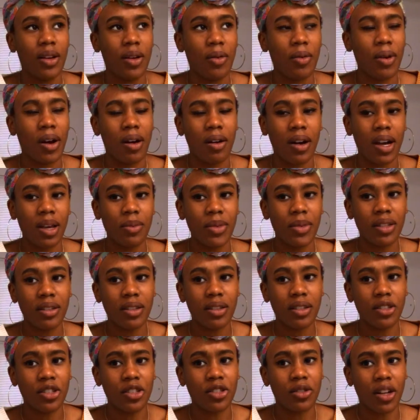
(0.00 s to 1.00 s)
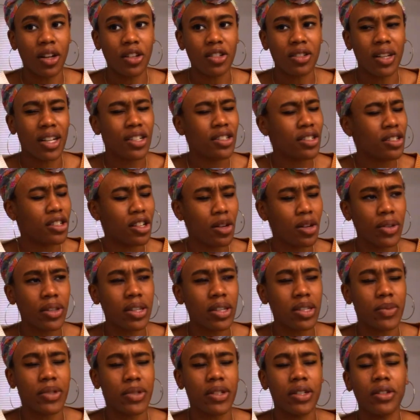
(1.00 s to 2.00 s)
Wow, I'm in construction. I should know what
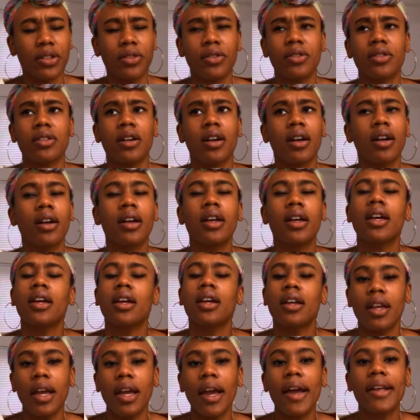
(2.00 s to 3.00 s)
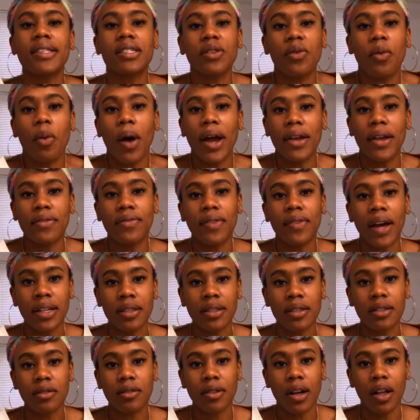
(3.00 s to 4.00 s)
these materials are. It's a white
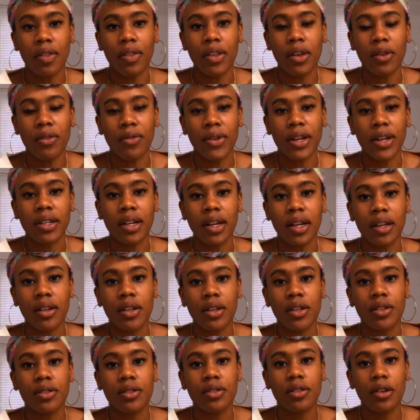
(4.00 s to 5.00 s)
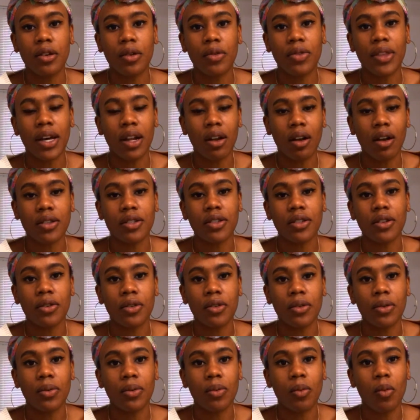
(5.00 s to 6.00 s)
fence around the arena, so that
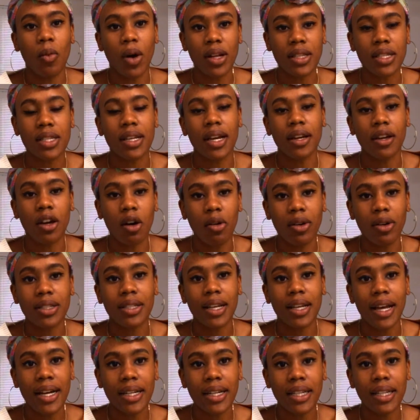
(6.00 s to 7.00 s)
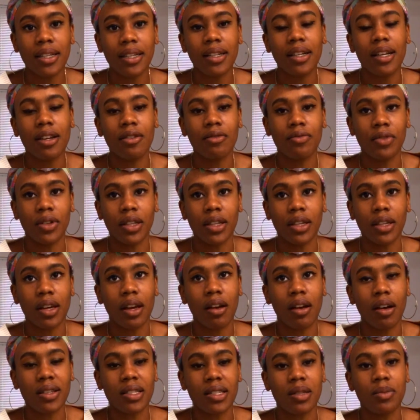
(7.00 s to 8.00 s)
also, once I go into edit, it really can
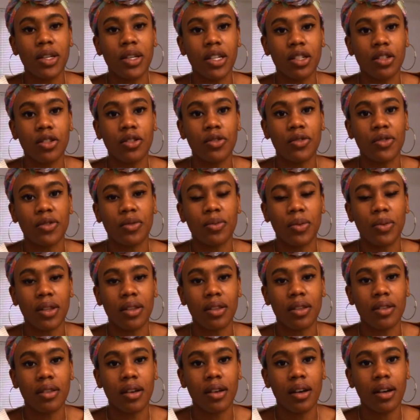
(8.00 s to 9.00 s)
cause some issues with